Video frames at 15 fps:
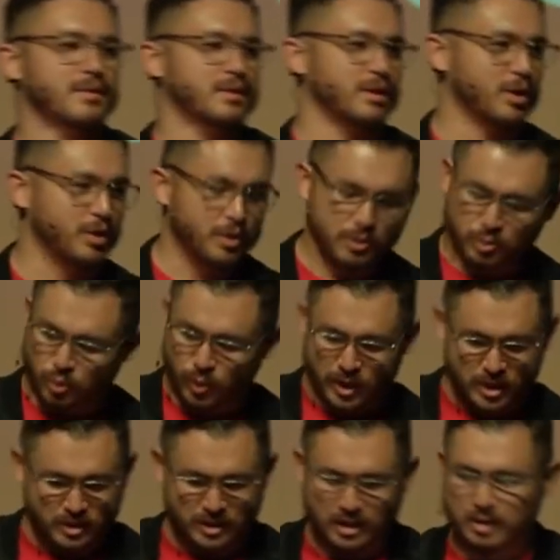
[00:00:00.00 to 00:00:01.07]
The
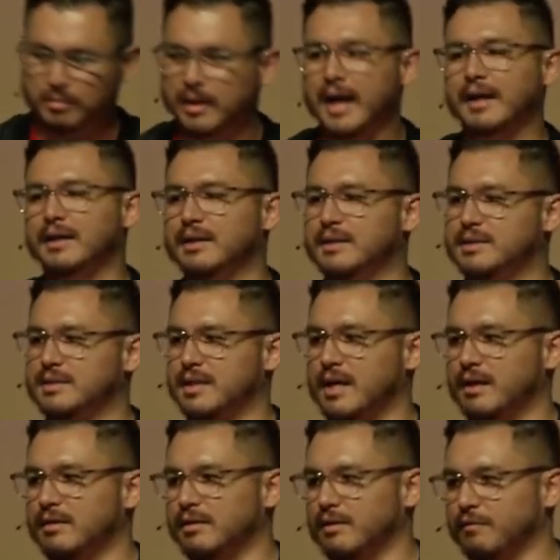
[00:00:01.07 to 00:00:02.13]
weird thing about it is
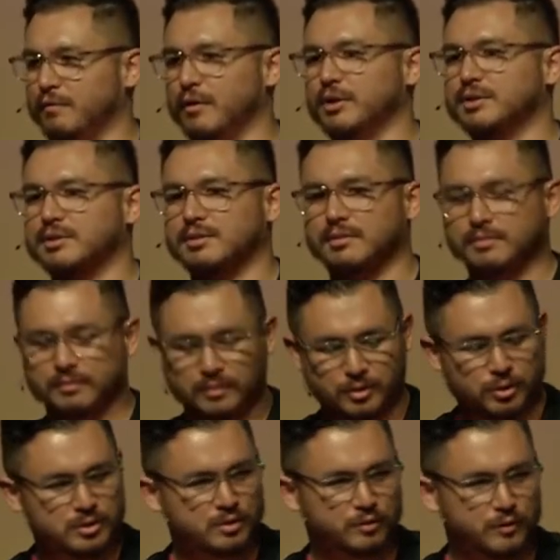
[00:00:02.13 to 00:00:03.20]
that the first
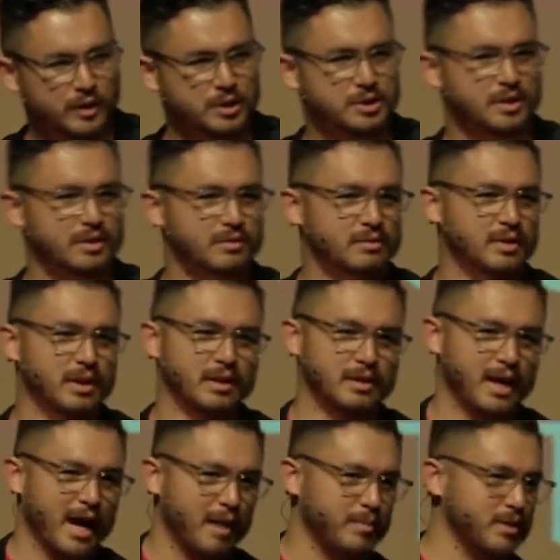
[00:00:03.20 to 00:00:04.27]
crucifixion
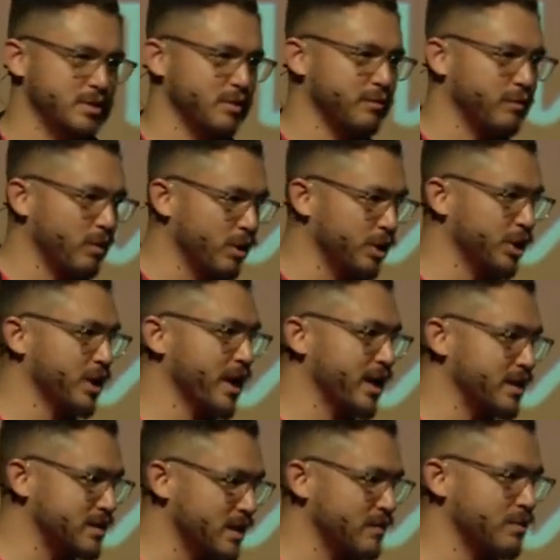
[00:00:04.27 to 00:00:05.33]
didn't happen until
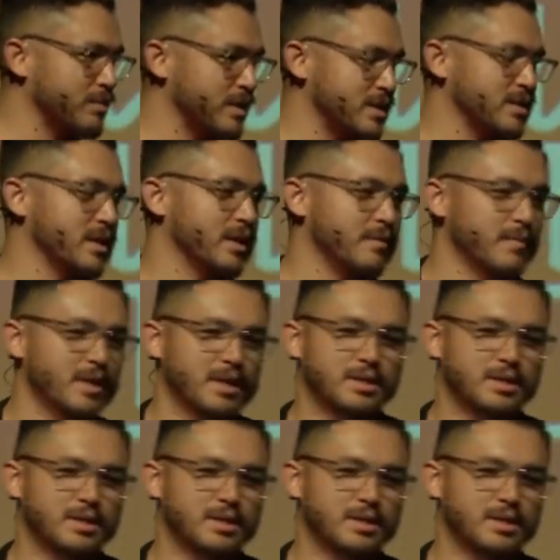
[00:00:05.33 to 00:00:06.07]
497 BC.